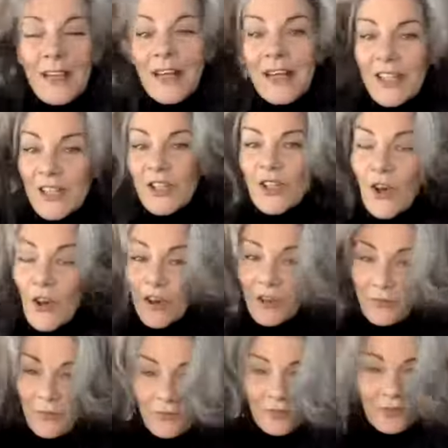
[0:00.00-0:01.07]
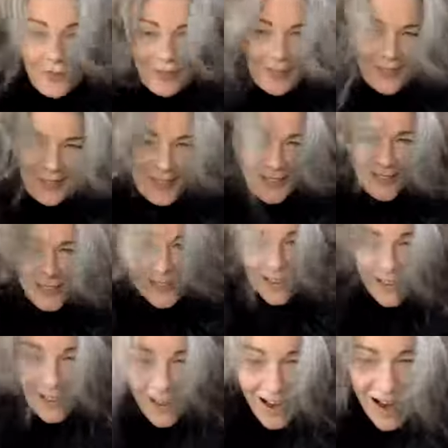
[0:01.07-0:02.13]
So,
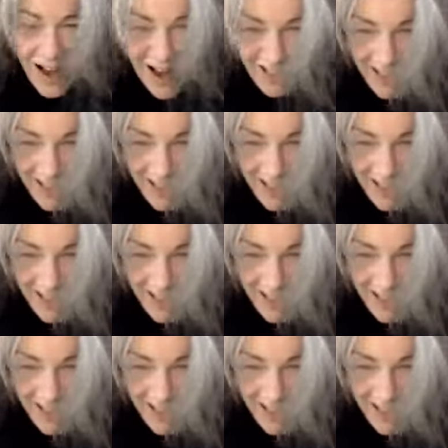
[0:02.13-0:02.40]
hi